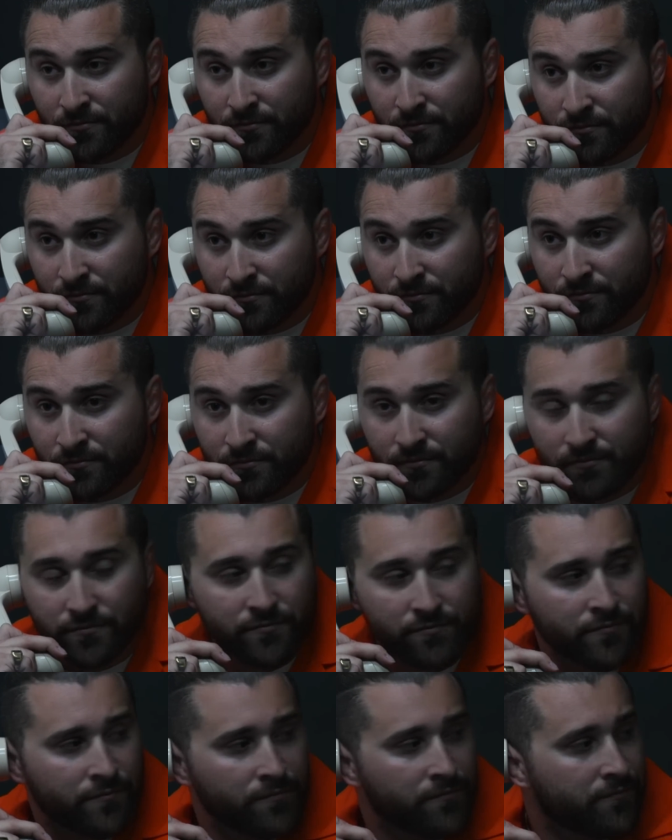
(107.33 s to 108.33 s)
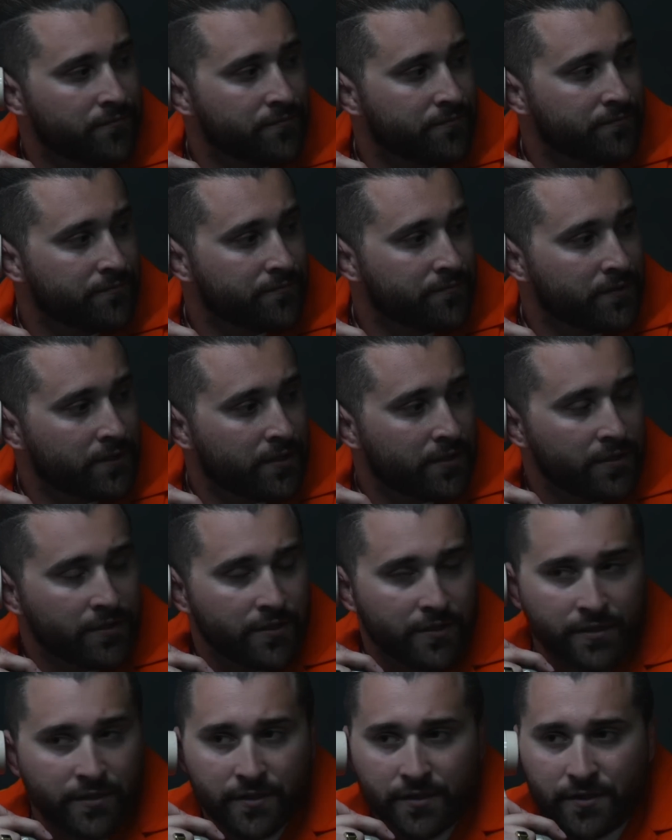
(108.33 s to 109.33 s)
Time's up, D'Angelo.
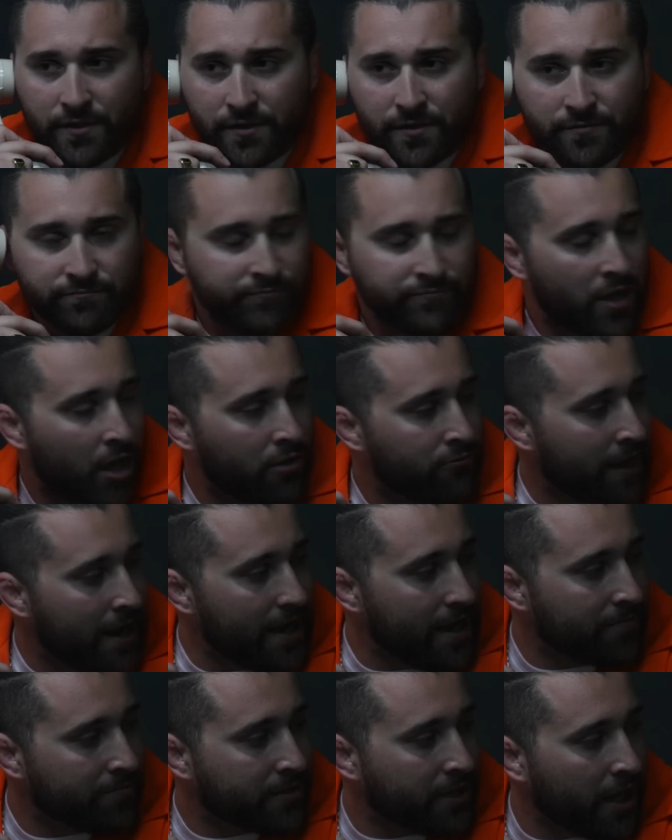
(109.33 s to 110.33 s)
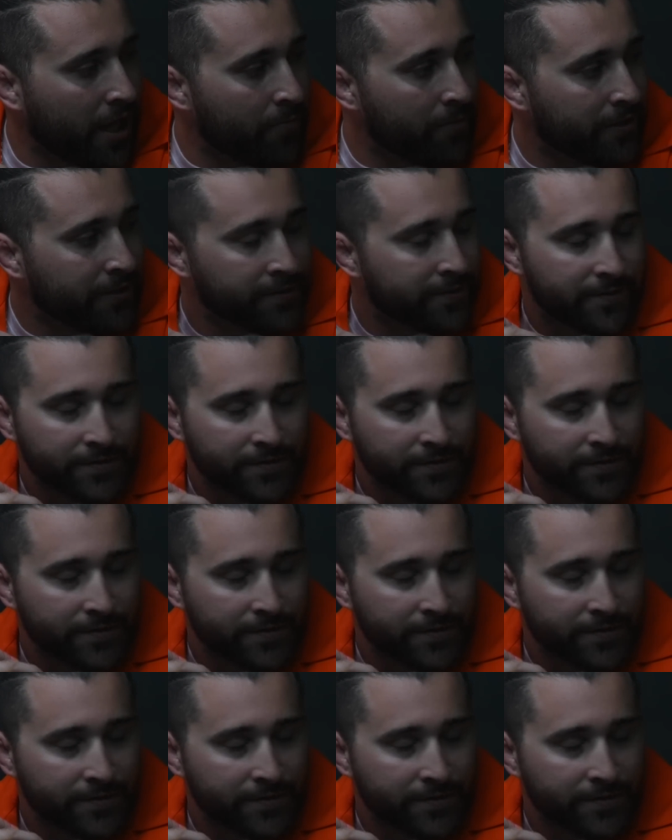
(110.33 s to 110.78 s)
All right, I'm coming.